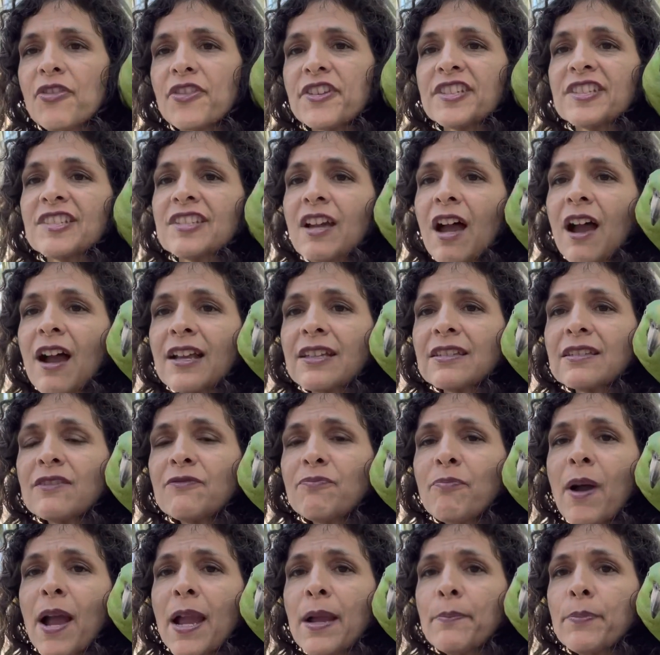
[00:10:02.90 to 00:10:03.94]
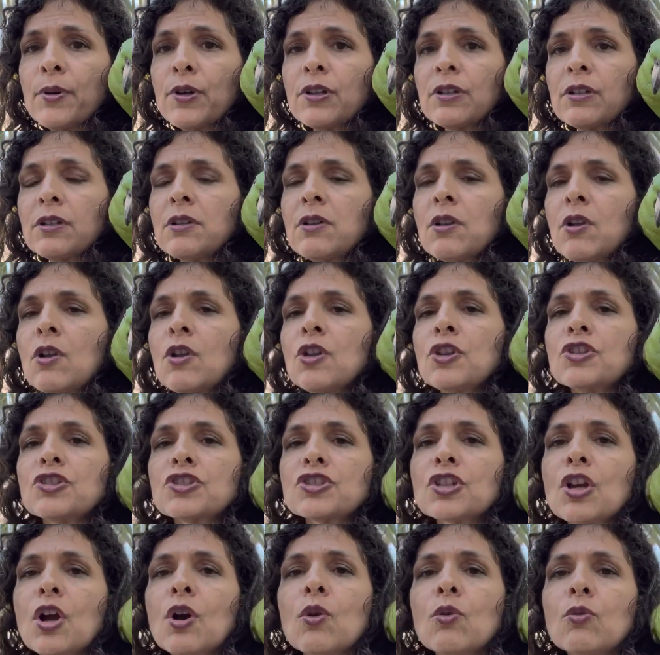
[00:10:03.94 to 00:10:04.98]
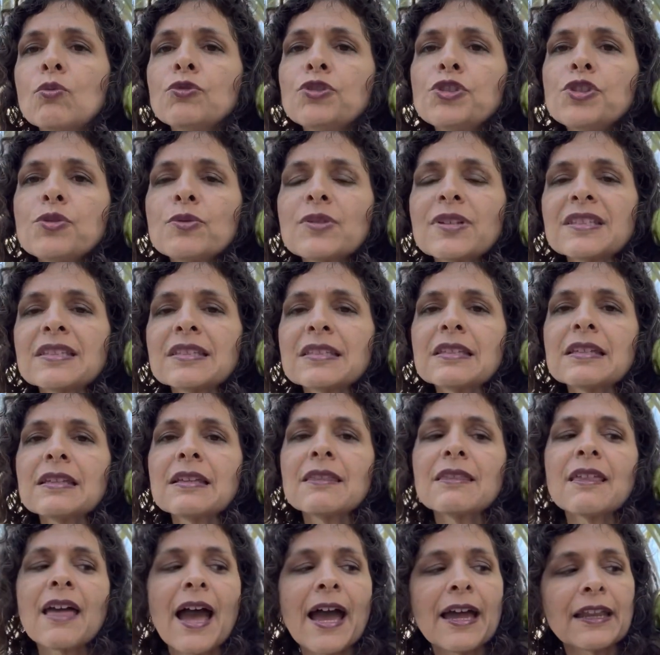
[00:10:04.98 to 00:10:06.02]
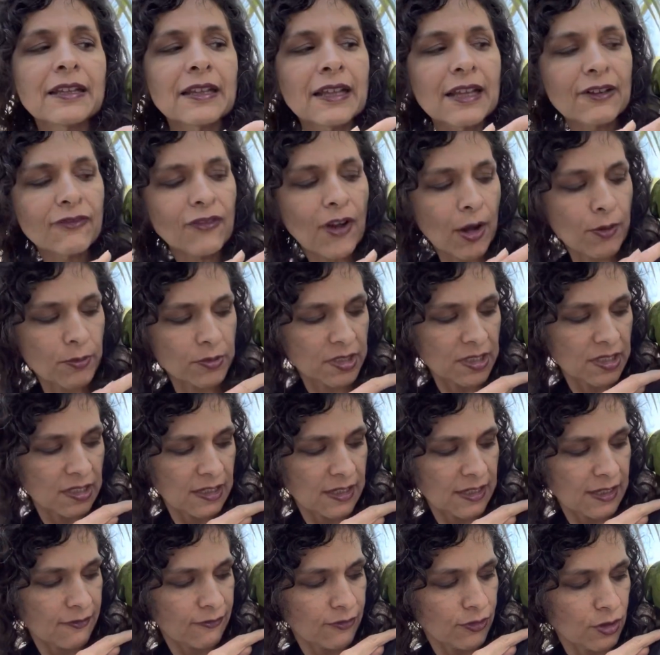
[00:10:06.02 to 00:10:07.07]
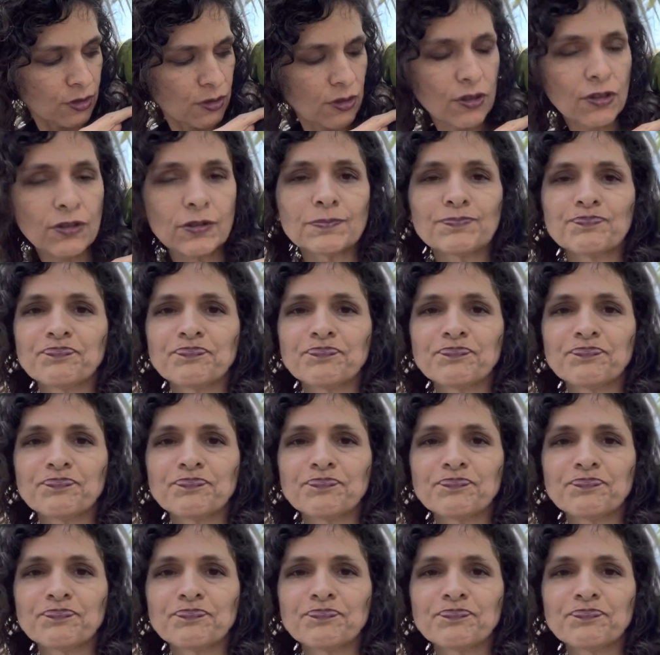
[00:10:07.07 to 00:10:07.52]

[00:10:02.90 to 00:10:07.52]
the size of my bird. So you could see that if I was going to give her